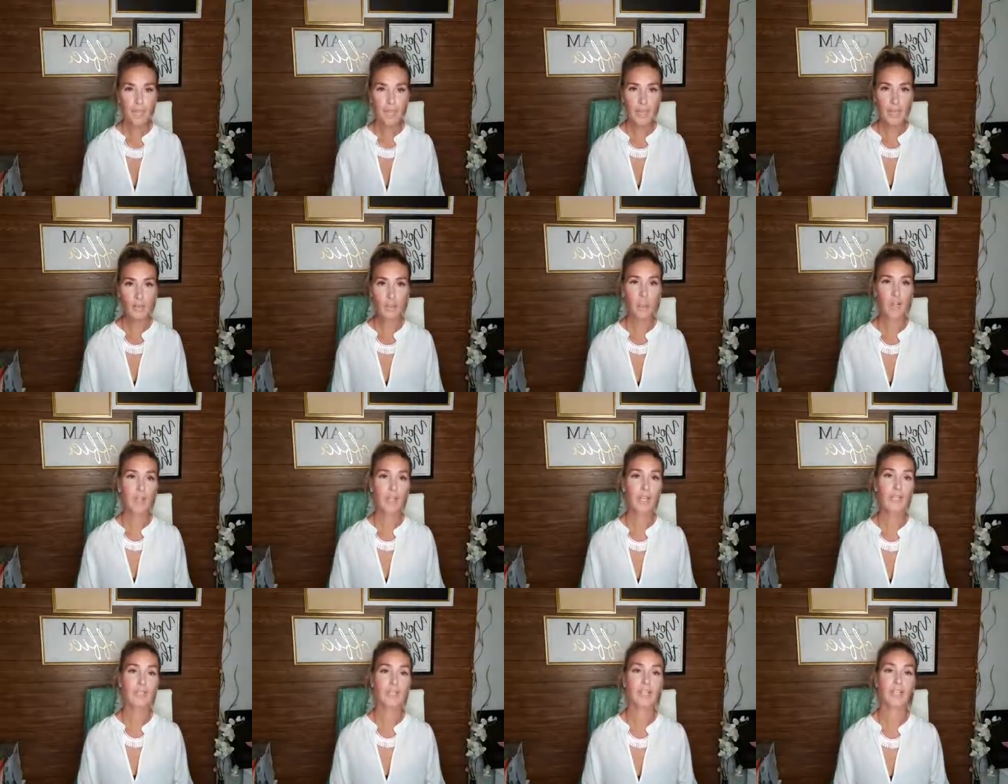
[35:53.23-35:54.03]
And
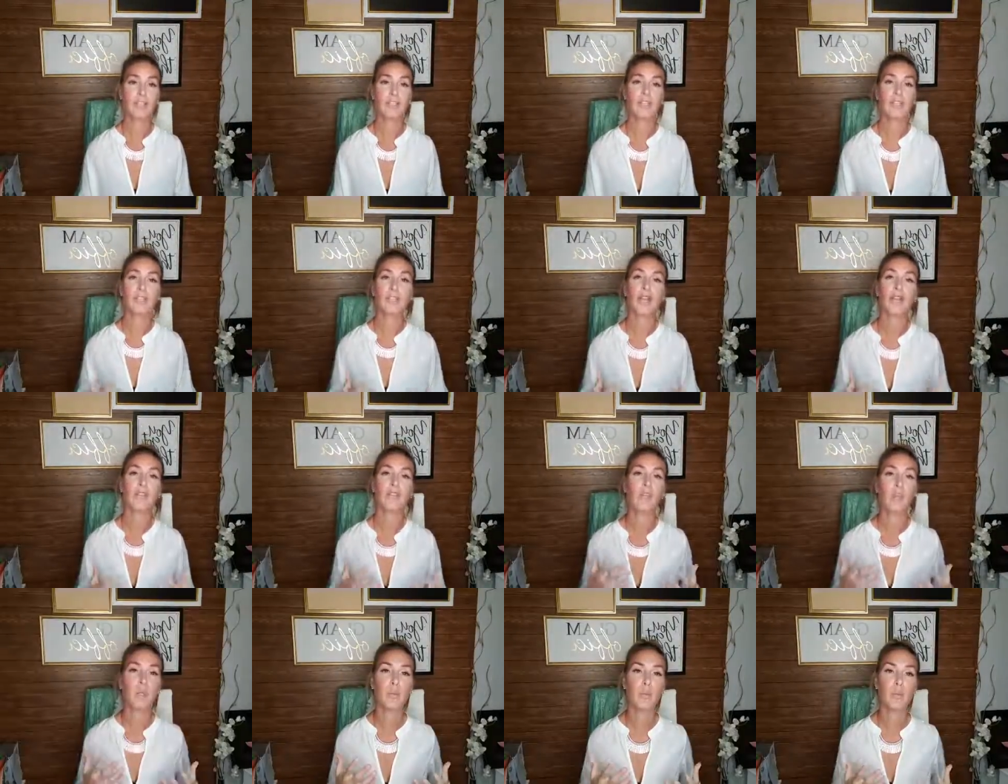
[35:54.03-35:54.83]
realize that it doesn't have
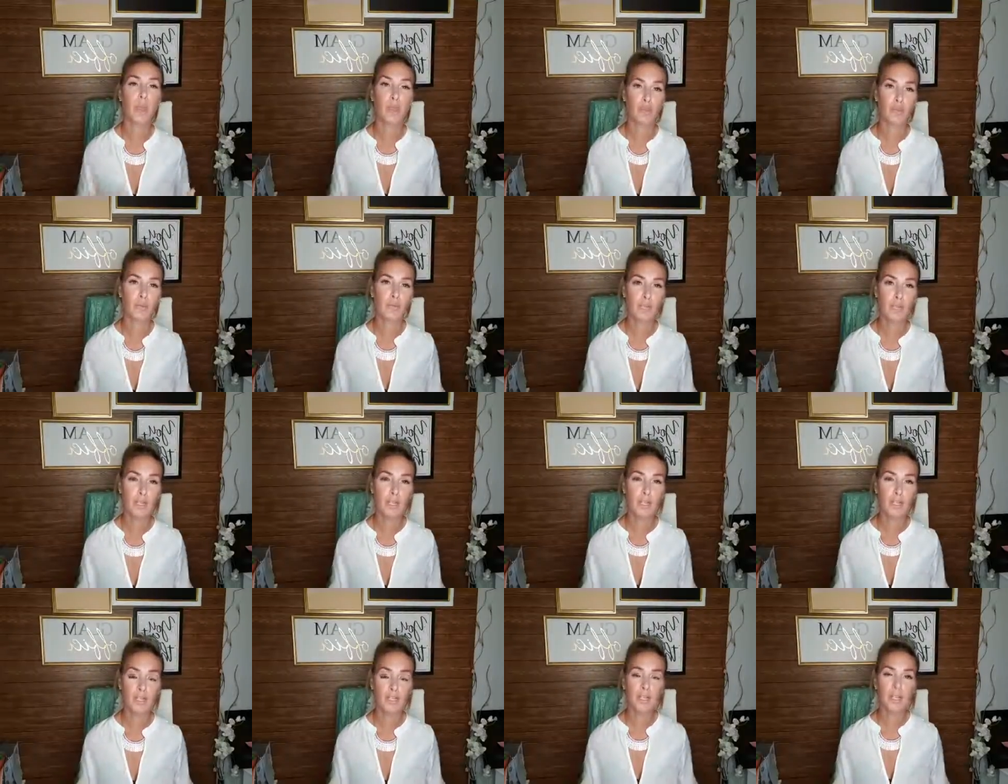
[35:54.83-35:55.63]
to be
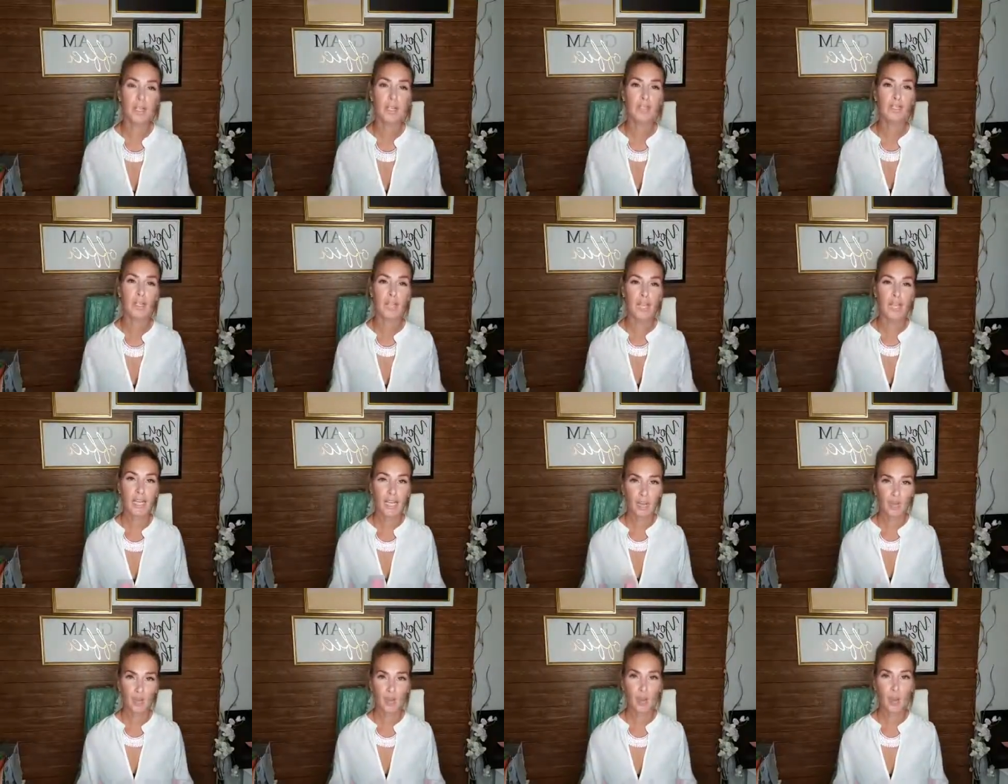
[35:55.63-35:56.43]
perfect. It's that
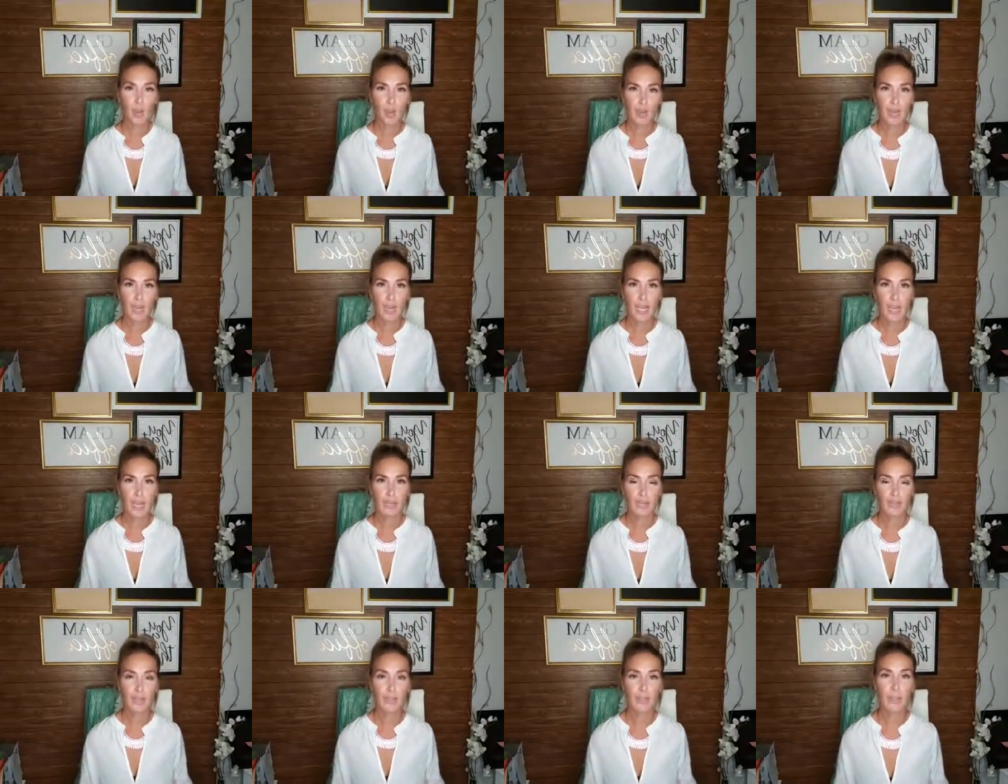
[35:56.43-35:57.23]
imperfect
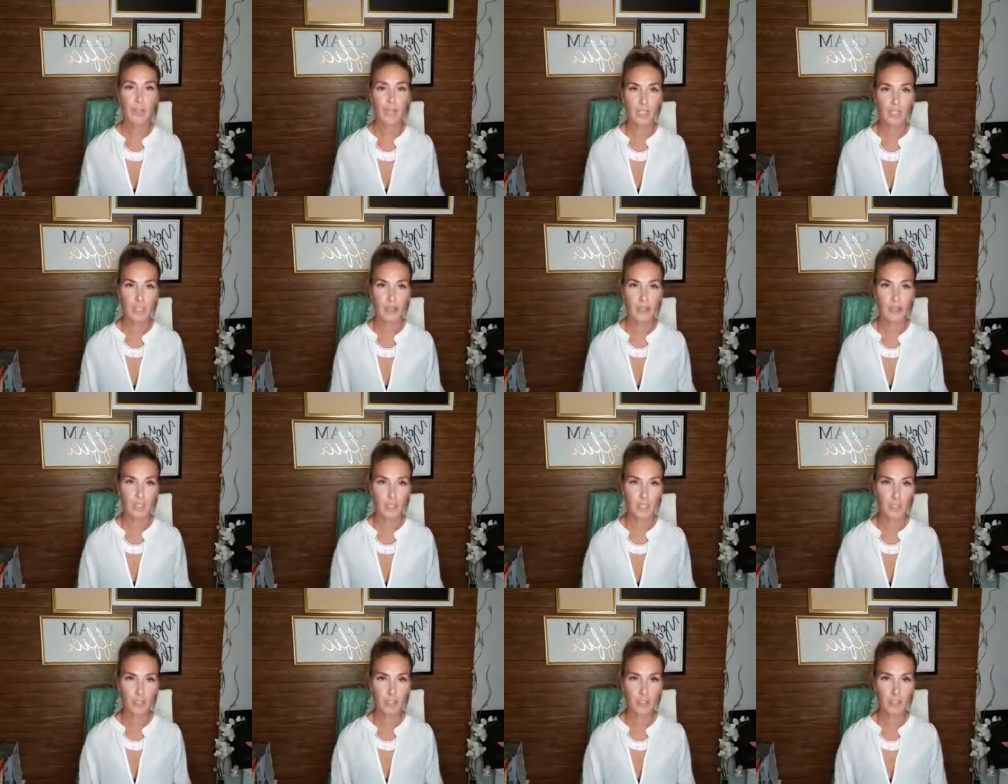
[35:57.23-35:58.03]
action that makes all the
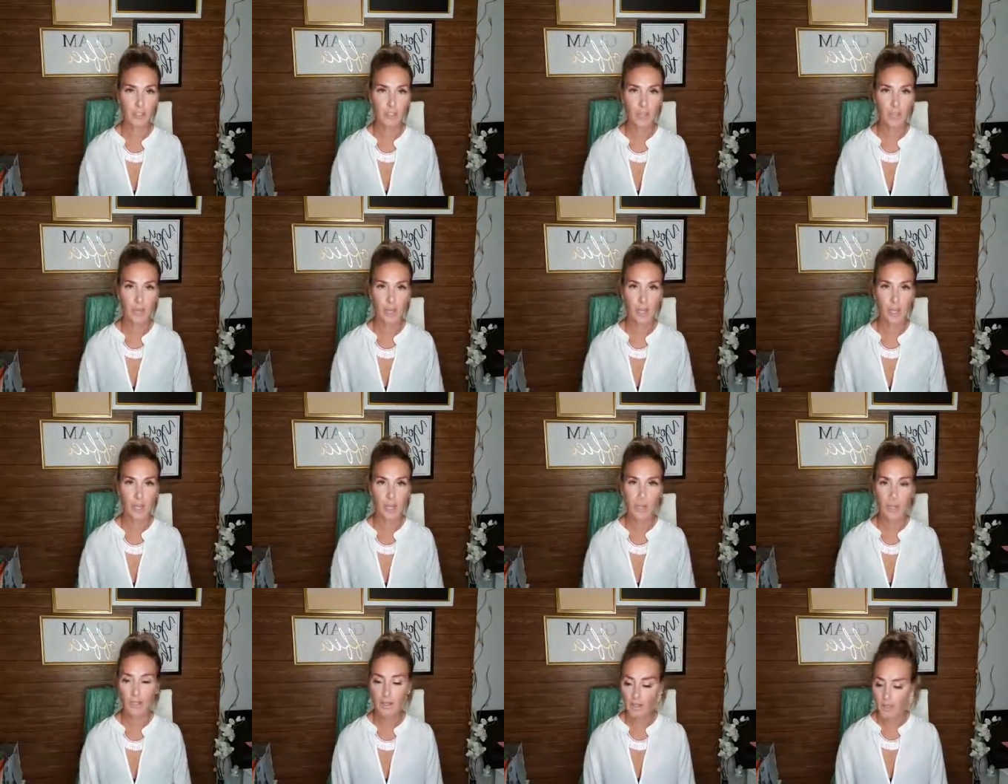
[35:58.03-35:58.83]
difference,
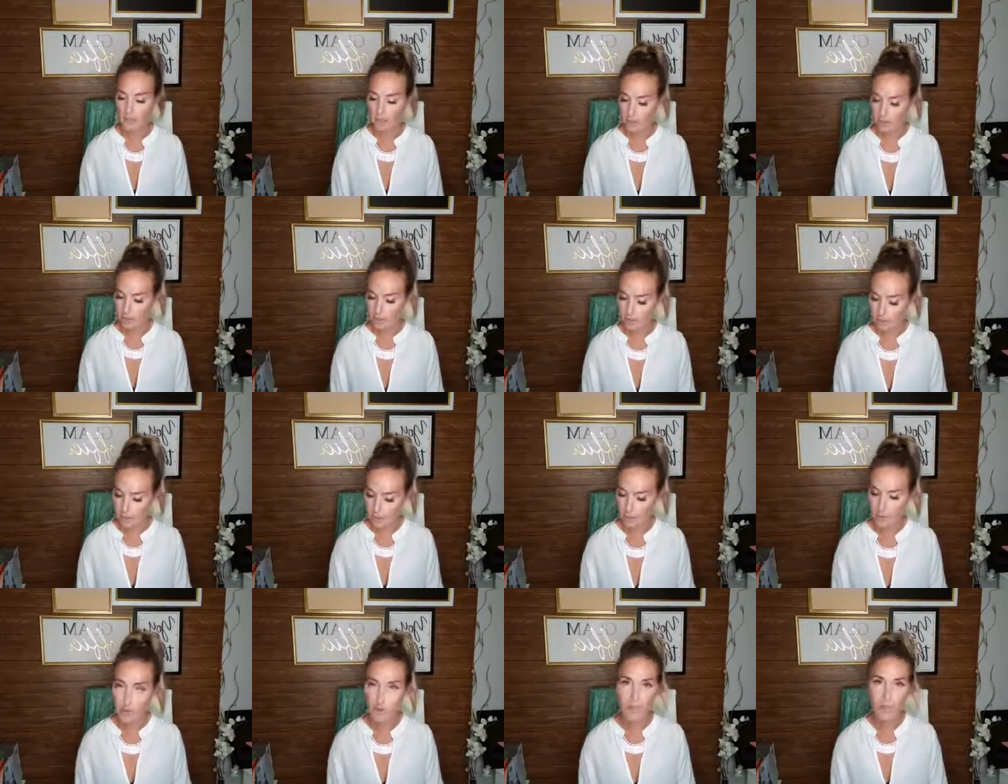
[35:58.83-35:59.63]
okay?
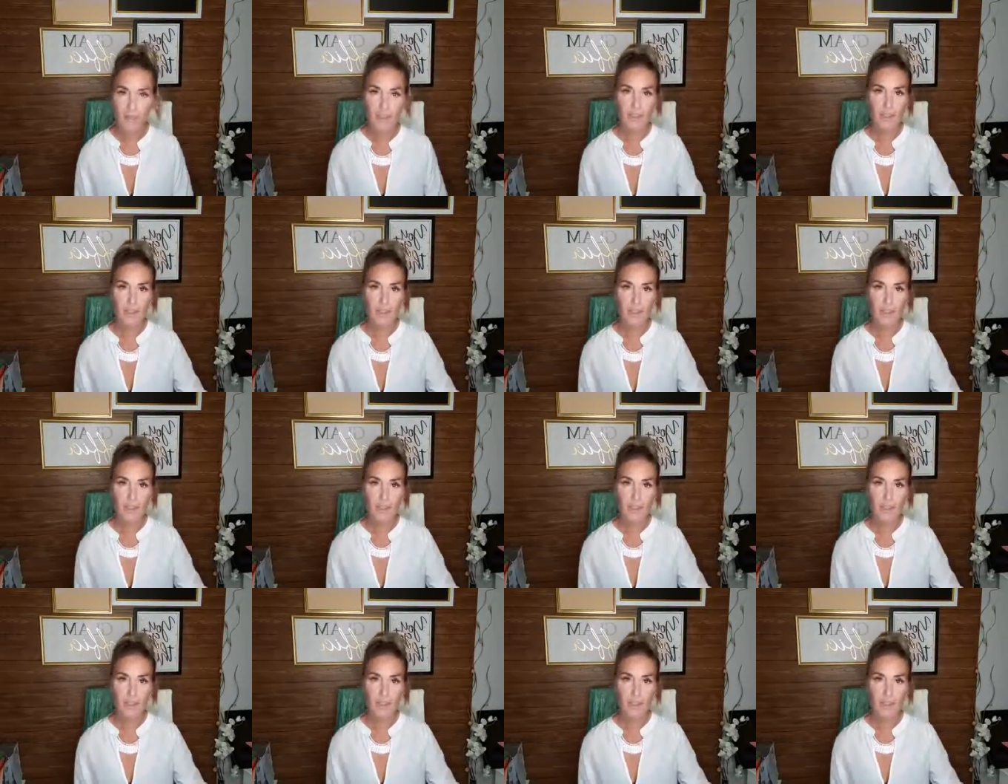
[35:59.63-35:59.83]
So I